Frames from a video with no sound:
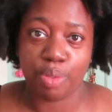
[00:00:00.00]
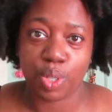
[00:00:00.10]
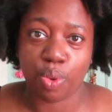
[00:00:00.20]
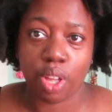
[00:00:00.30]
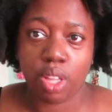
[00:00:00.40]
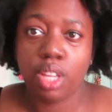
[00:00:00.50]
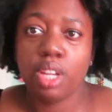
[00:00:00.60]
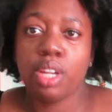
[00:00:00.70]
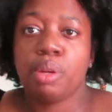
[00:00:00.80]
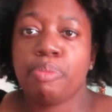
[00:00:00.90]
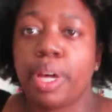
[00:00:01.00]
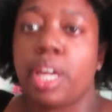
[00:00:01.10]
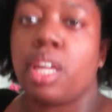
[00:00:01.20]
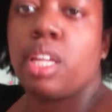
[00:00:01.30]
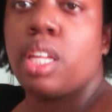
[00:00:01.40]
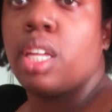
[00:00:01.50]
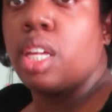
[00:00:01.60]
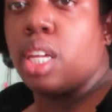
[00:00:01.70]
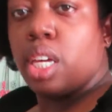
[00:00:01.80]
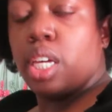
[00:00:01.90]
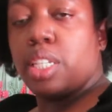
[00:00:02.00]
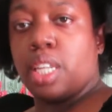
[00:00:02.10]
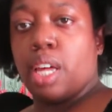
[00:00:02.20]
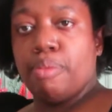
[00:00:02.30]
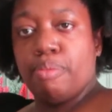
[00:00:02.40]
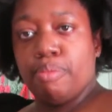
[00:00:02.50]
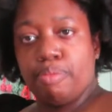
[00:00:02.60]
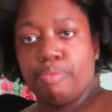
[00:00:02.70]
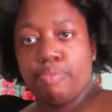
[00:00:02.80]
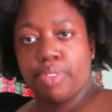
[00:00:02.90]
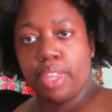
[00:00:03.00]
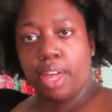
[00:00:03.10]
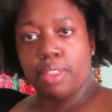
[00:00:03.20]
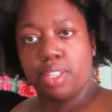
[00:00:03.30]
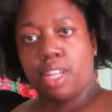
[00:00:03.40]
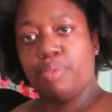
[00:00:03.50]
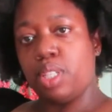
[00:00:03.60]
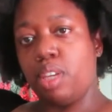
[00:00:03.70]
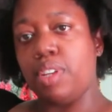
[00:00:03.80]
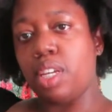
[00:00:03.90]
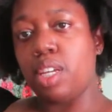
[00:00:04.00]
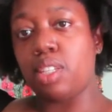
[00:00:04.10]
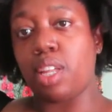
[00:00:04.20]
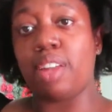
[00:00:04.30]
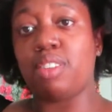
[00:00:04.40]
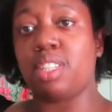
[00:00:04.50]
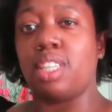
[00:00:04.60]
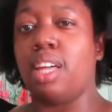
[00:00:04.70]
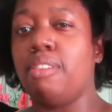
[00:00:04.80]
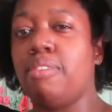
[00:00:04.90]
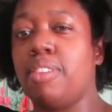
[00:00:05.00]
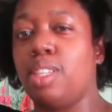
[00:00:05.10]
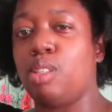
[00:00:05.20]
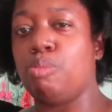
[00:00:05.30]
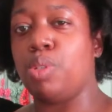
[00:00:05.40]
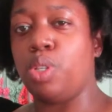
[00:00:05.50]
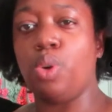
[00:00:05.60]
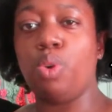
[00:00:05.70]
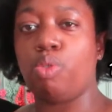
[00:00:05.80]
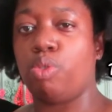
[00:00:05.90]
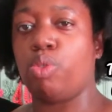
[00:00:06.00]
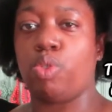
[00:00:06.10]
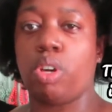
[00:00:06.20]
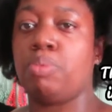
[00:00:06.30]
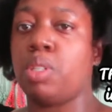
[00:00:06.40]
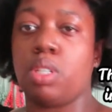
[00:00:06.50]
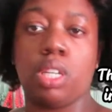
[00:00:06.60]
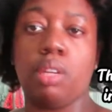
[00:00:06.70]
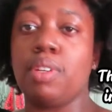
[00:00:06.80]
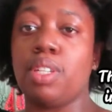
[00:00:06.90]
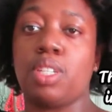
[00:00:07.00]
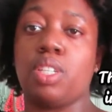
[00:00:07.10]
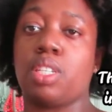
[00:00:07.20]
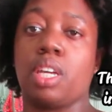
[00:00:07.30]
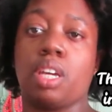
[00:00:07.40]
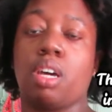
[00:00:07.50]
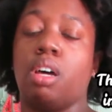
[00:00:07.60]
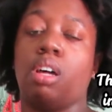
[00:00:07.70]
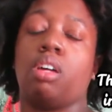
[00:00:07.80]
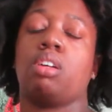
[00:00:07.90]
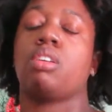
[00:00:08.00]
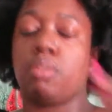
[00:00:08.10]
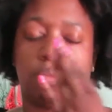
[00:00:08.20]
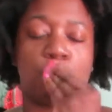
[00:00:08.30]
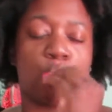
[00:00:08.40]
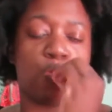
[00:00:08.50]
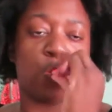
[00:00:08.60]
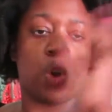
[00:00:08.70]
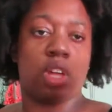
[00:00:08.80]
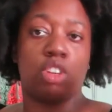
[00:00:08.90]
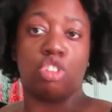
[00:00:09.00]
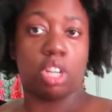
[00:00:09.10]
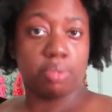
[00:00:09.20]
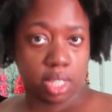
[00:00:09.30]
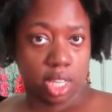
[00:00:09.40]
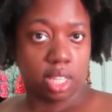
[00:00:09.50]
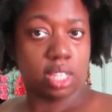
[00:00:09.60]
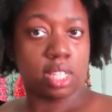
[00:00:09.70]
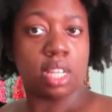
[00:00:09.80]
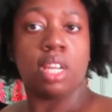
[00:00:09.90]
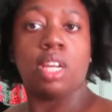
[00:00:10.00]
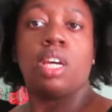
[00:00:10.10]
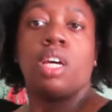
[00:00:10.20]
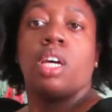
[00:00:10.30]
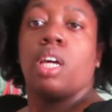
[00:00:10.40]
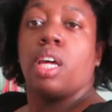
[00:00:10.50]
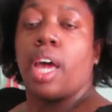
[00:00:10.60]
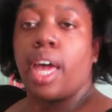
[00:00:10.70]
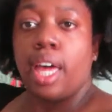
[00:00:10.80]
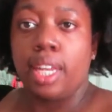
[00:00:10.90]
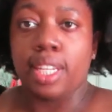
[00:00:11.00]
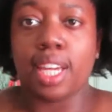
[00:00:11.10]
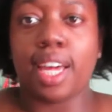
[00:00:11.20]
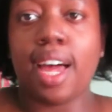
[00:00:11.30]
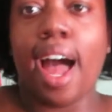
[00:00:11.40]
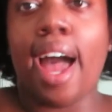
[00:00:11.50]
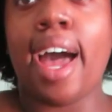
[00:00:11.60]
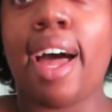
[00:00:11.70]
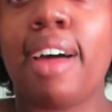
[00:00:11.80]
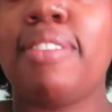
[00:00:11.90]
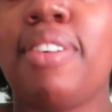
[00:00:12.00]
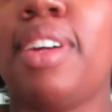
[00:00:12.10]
as well. But it's, yeah, this type of sleeve it is. I just love this beautiful draped sleeve. It's just like, oh, chef's kiss. And I have